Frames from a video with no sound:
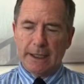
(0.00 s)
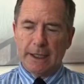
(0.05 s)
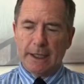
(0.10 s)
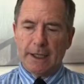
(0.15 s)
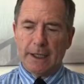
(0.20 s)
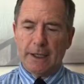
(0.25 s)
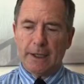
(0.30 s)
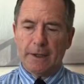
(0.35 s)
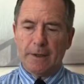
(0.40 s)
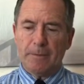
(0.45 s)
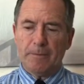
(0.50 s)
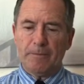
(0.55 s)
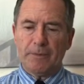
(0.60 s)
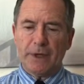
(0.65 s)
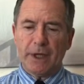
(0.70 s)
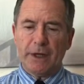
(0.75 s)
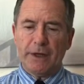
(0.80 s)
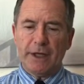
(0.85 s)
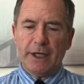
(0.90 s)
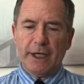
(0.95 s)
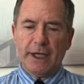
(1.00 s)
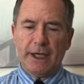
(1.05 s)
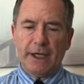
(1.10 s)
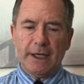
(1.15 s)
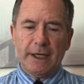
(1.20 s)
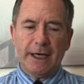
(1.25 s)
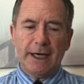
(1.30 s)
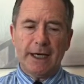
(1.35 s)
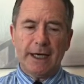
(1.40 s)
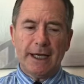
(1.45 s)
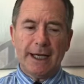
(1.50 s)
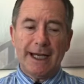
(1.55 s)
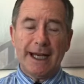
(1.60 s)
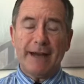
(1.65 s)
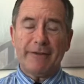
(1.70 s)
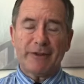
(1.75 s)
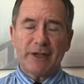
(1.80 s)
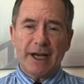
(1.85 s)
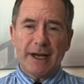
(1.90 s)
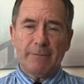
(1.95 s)
Um, the
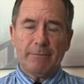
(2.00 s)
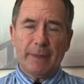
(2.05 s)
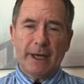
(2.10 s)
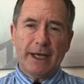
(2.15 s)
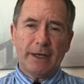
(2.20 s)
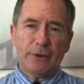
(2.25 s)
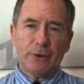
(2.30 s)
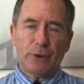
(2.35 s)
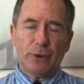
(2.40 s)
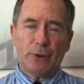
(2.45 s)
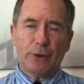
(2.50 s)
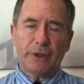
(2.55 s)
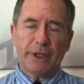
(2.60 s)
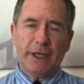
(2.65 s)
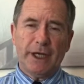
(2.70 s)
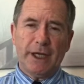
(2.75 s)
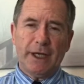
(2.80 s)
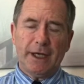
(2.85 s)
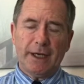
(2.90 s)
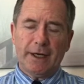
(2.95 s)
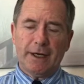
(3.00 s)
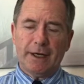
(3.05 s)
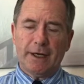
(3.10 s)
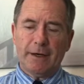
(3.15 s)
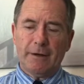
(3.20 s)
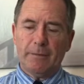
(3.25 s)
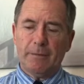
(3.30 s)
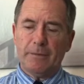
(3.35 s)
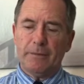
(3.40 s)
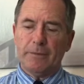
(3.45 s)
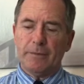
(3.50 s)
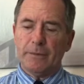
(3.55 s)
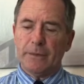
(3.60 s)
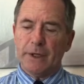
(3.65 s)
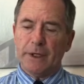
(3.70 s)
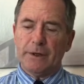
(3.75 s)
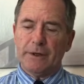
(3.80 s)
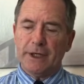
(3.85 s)
left-hand bend or the um,